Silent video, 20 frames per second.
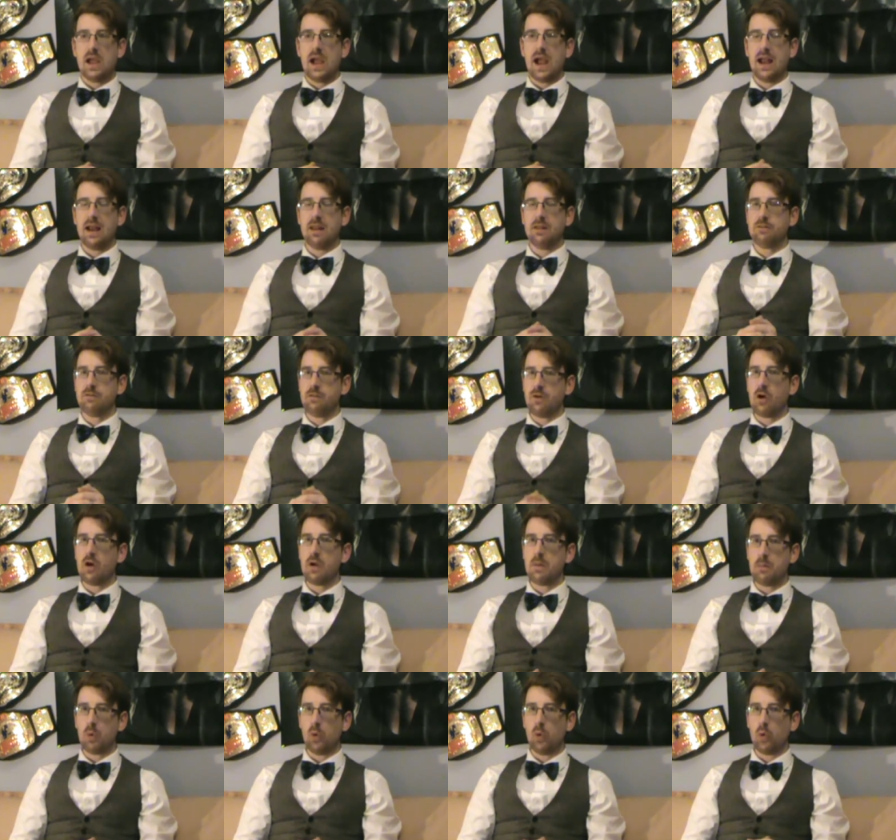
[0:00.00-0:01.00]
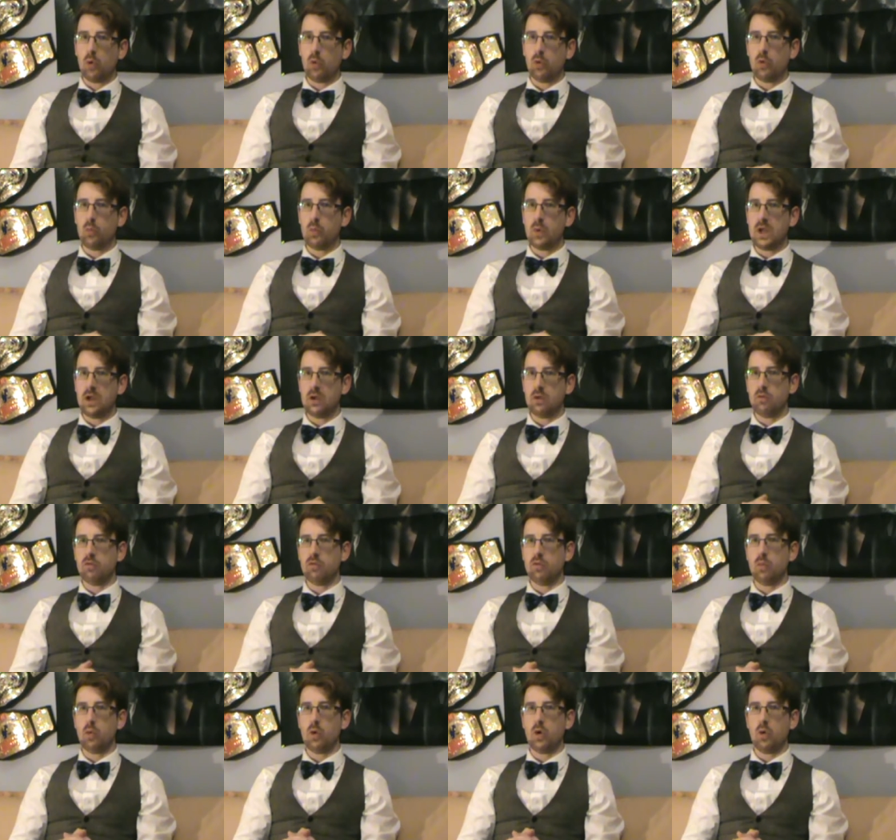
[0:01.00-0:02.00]
And it's very important that we use
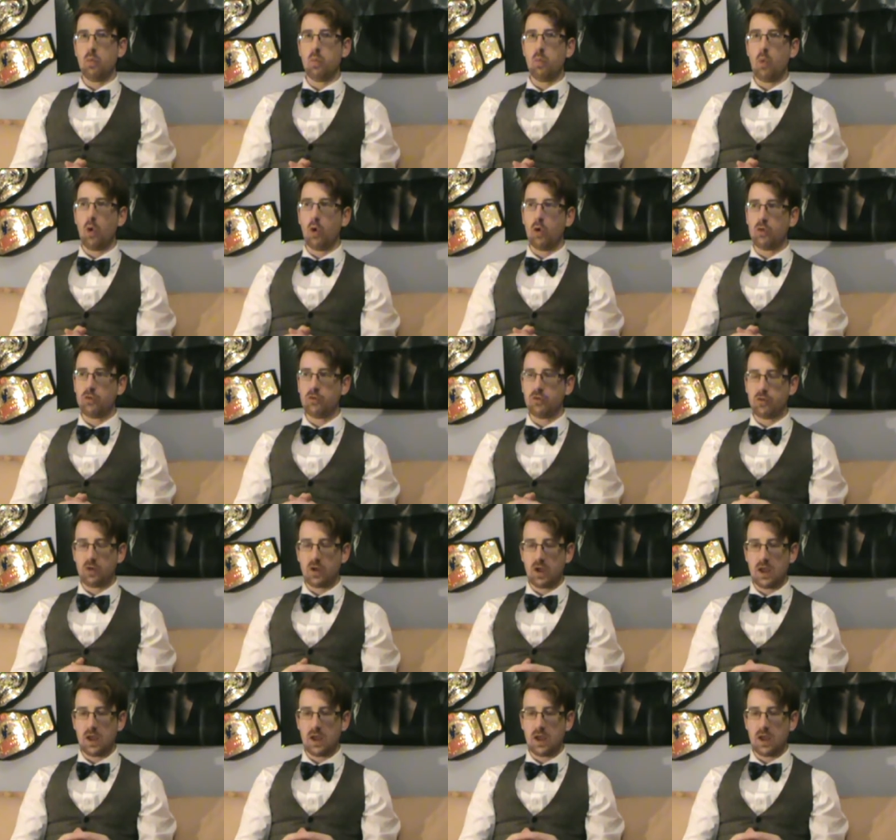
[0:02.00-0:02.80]
the word was.